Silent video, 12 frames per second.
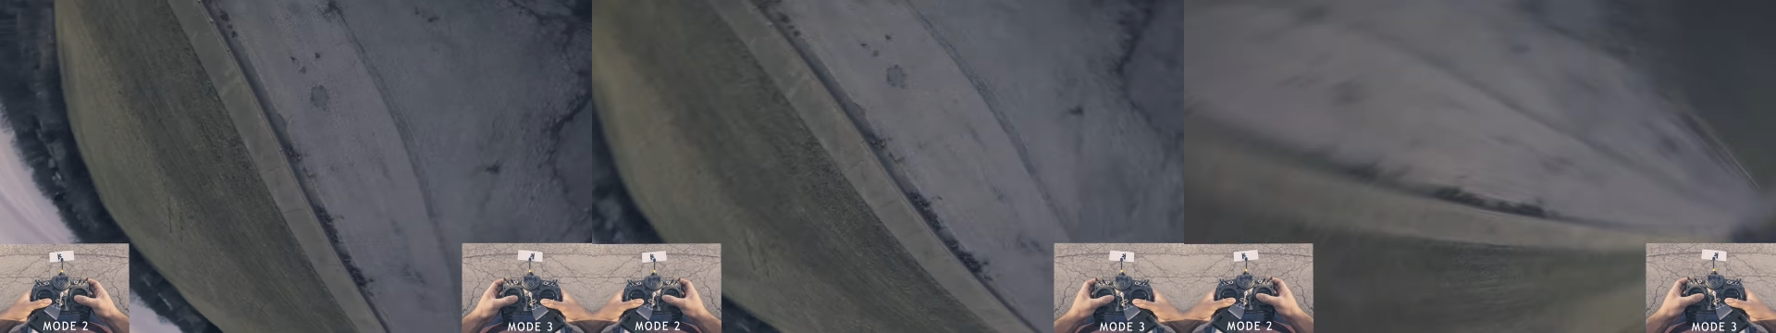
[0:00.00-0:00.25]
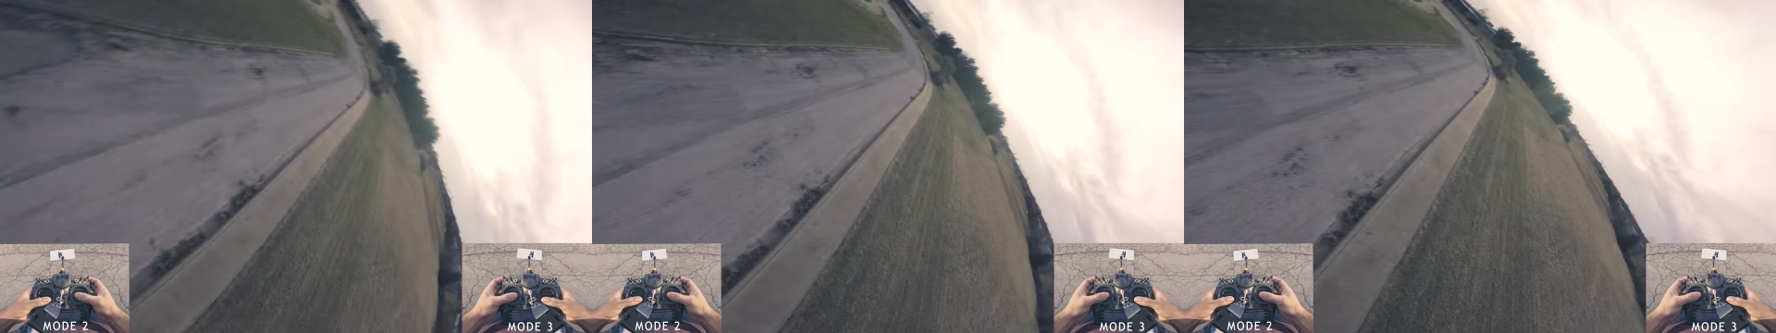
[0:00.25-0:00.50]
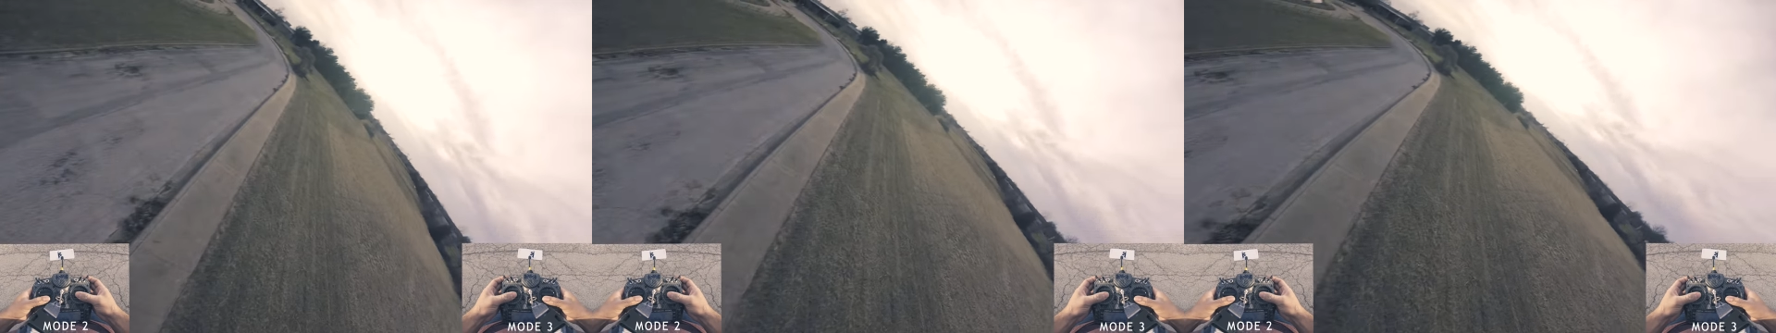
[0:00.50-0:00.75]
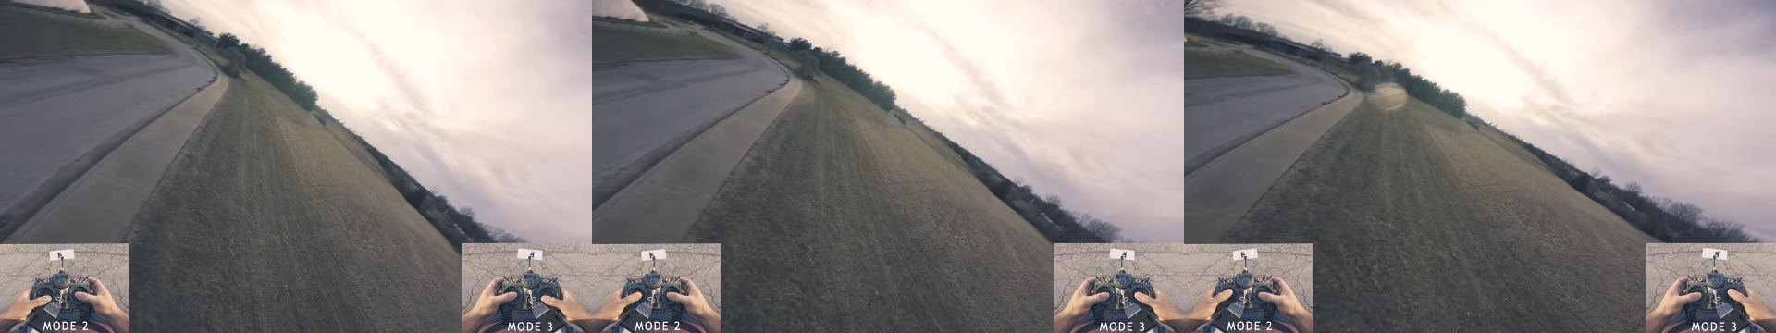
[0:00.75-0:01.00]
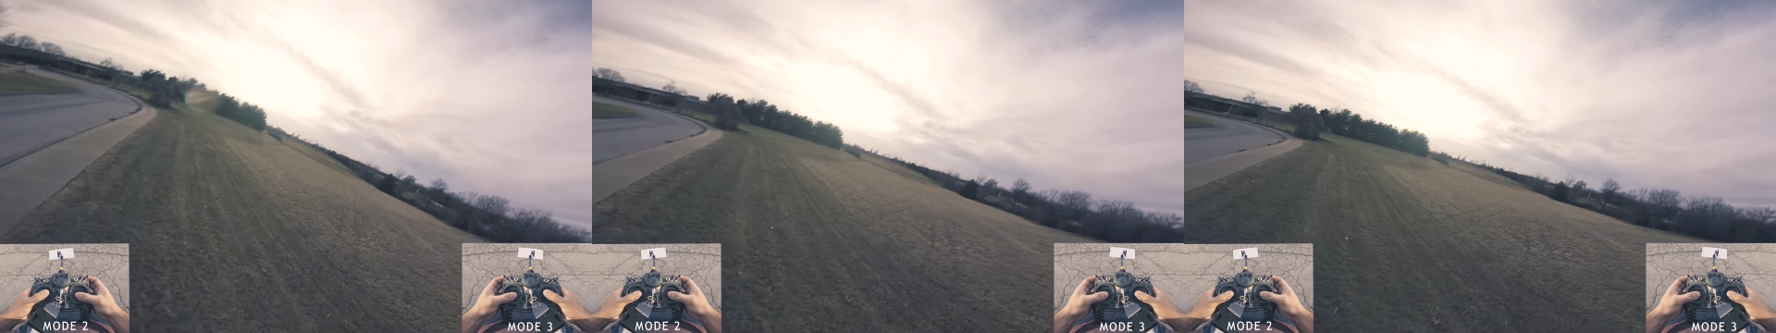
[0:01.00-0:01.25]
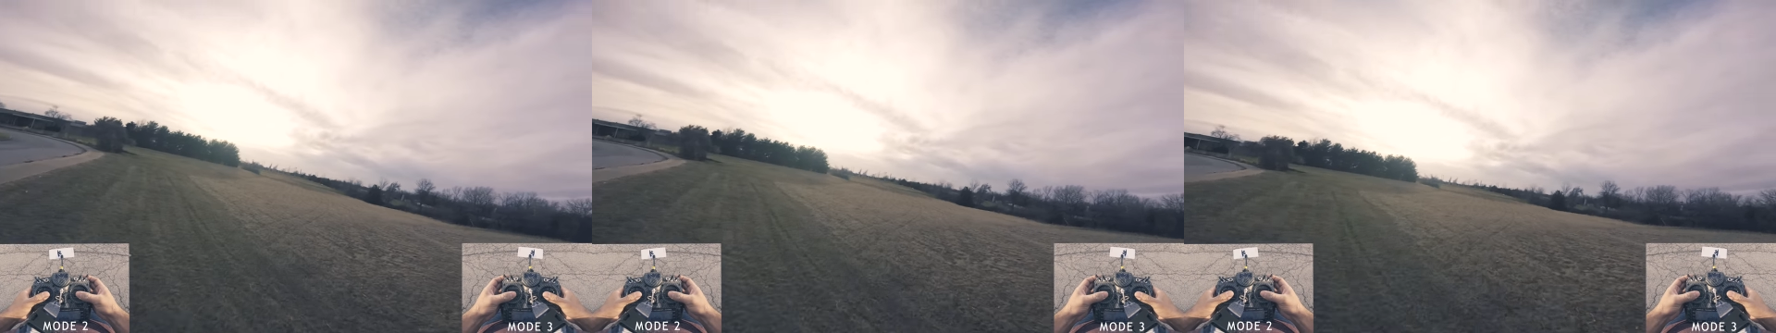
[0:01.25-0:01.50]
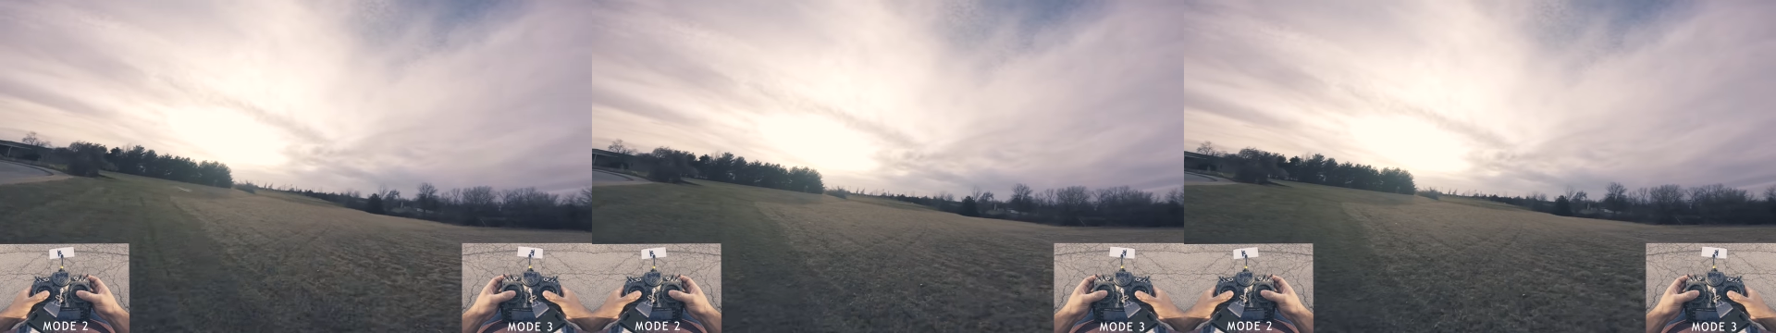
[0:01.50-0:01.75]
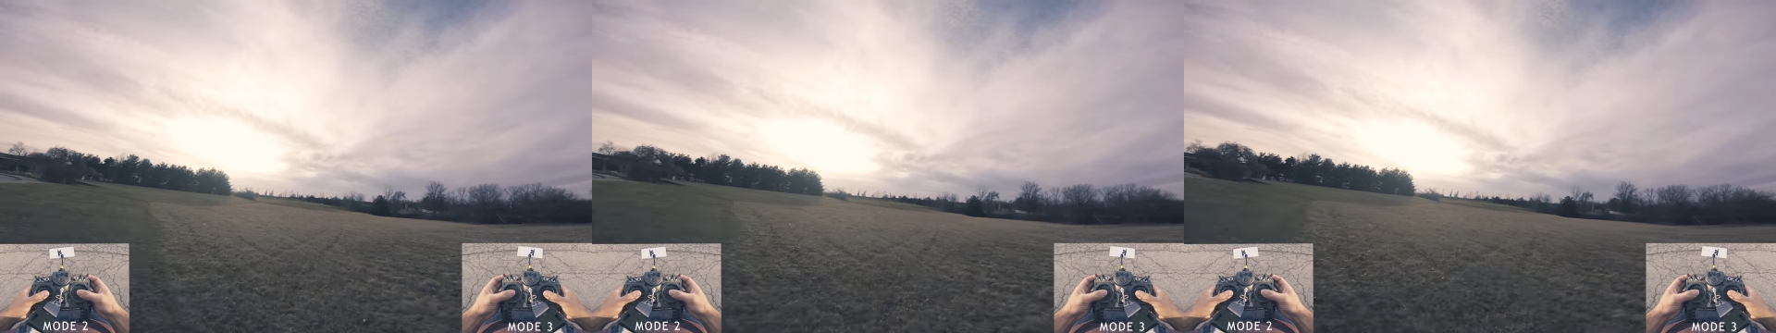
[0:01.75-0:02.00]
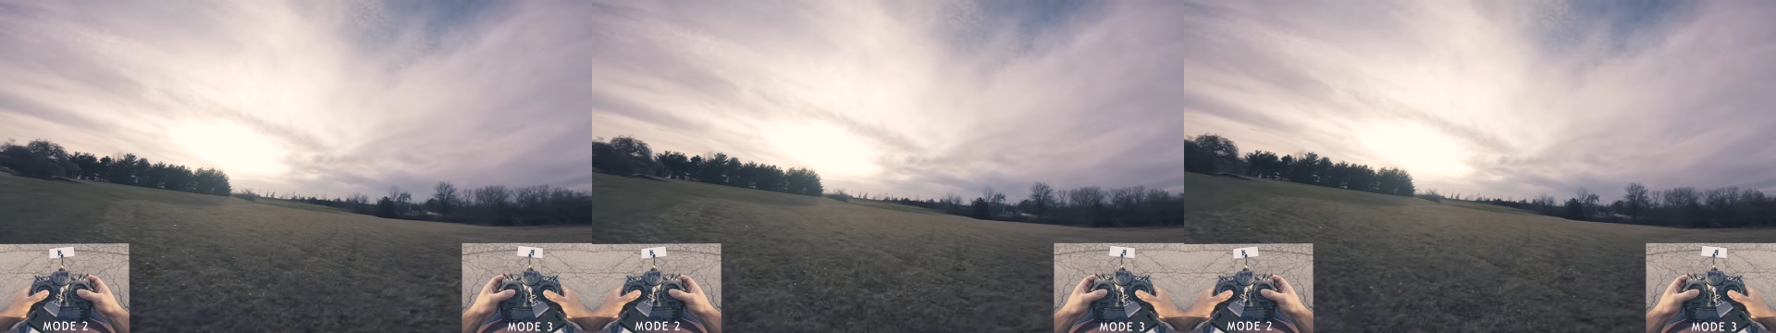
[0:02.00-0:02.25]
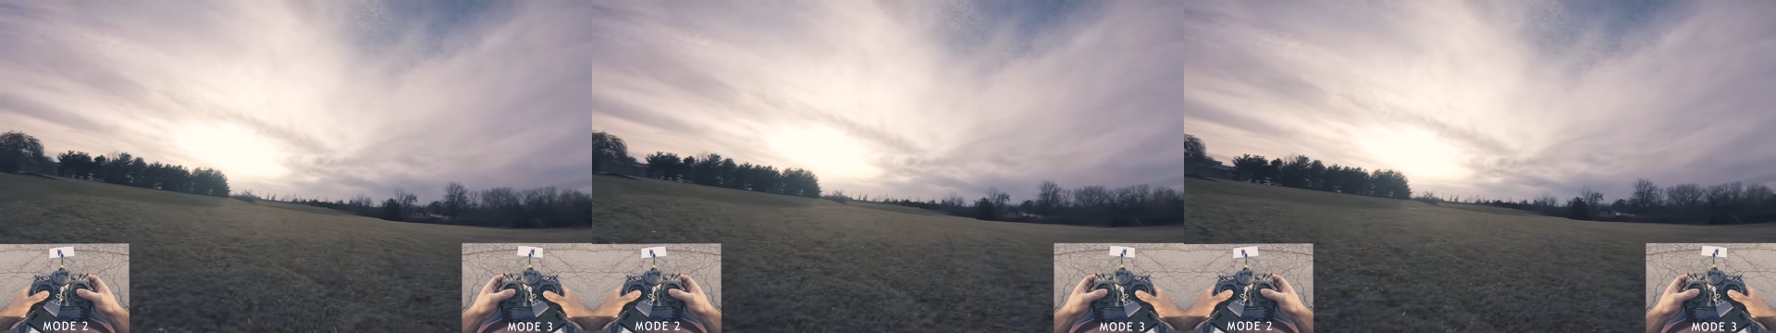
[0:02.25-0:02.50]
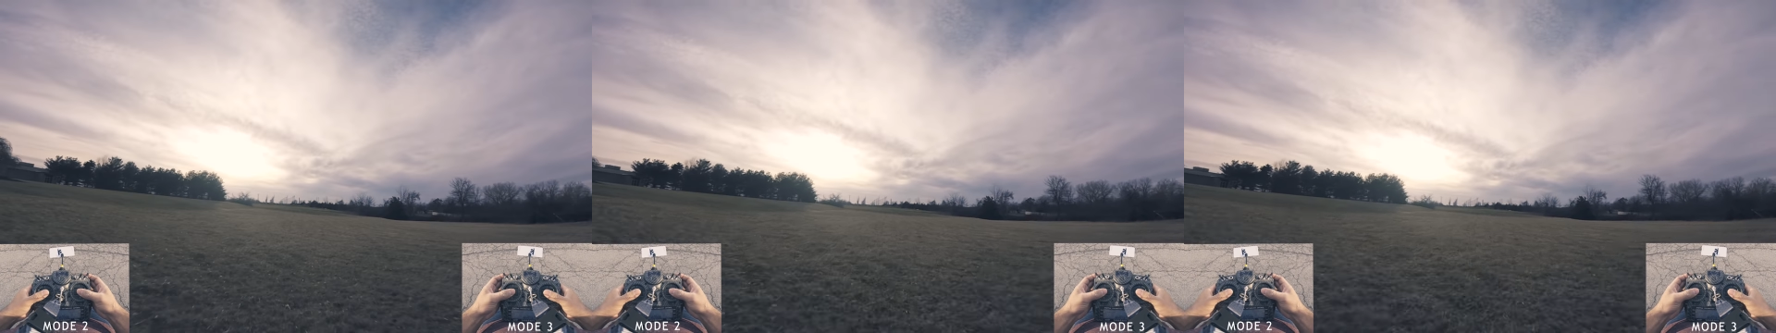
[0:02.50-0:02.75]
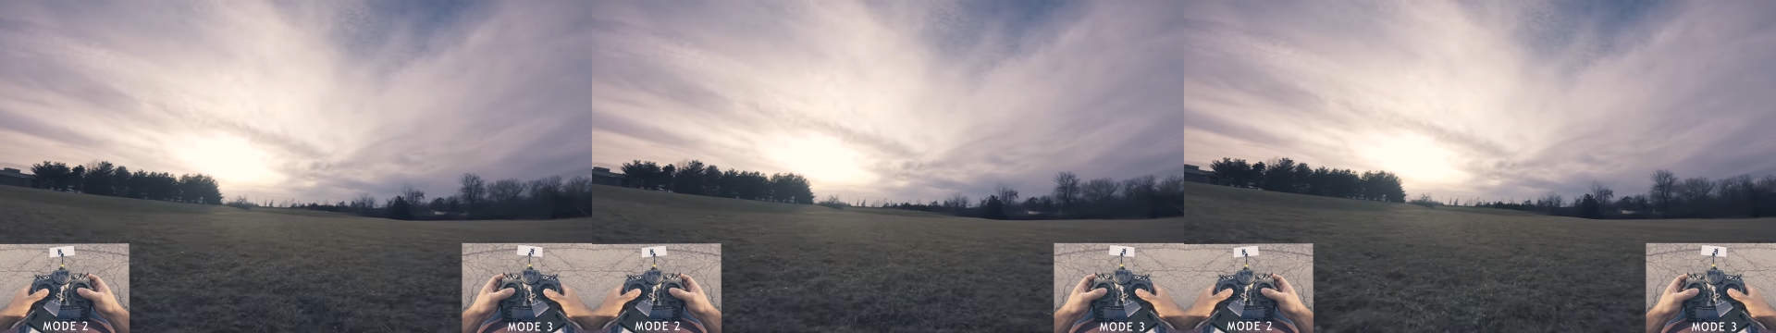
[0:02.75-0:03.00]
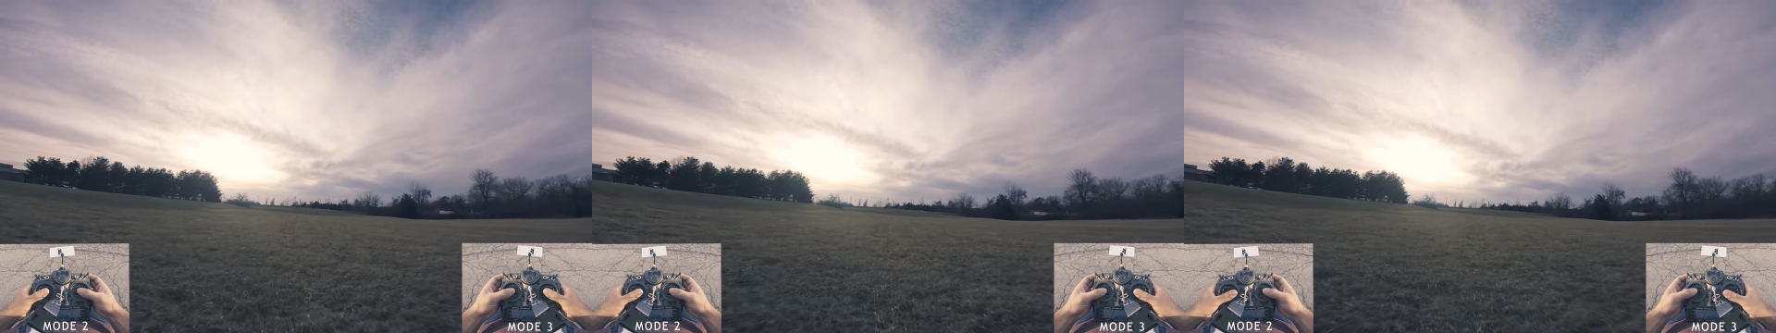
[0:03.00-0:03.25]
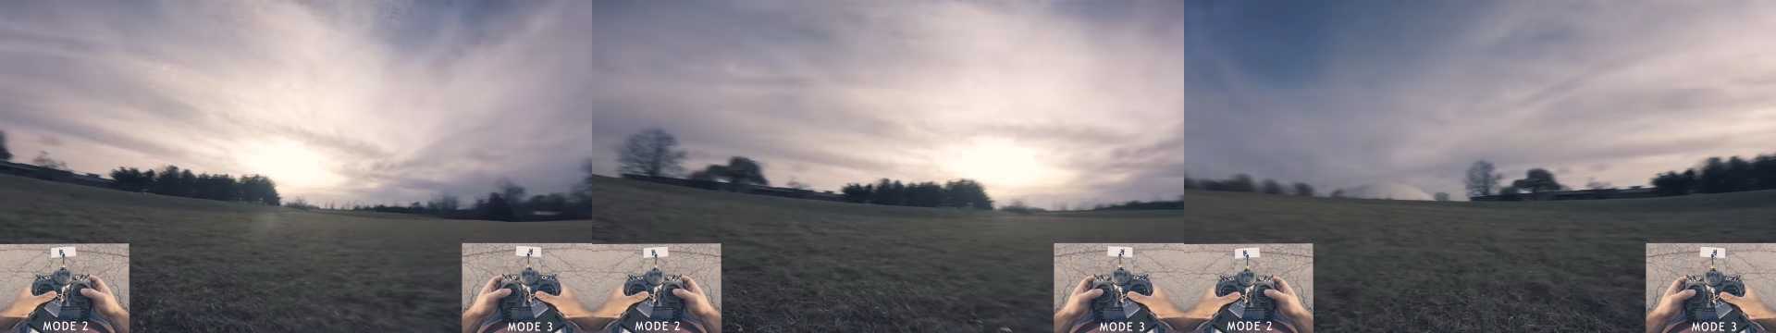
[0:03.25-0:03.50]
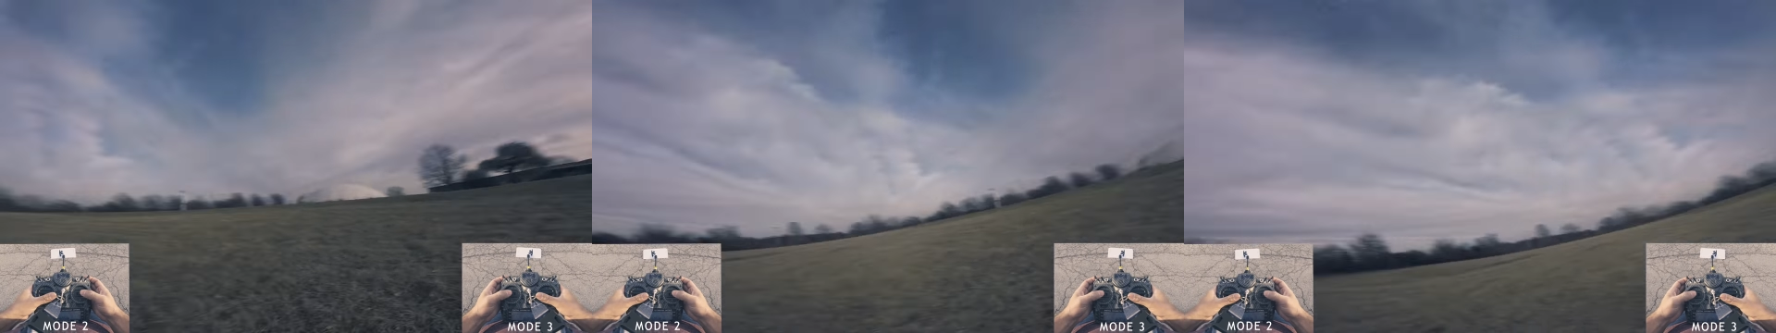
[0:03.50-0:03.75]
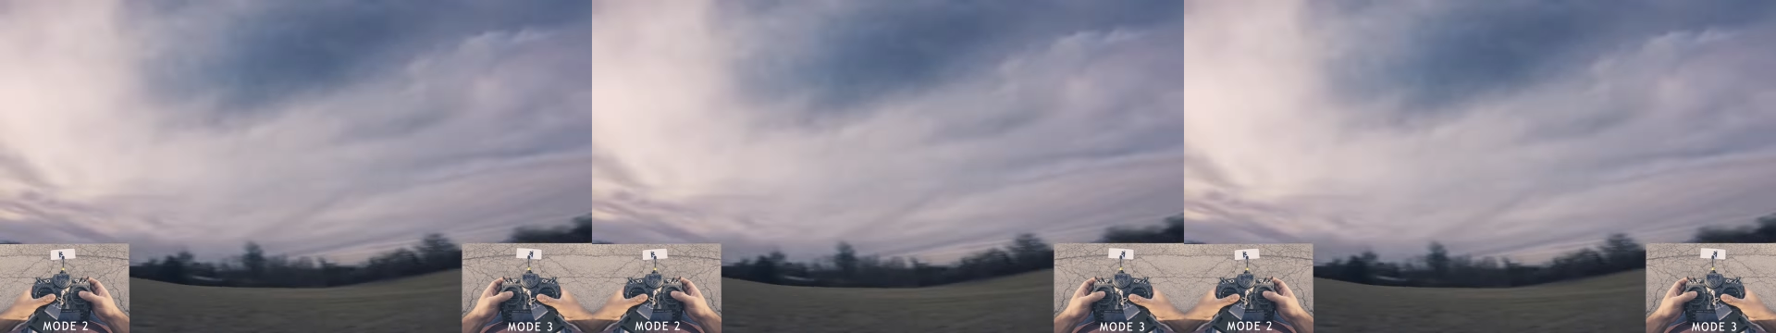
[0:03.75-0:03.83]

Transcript: No face is visible, so there are no lips to read.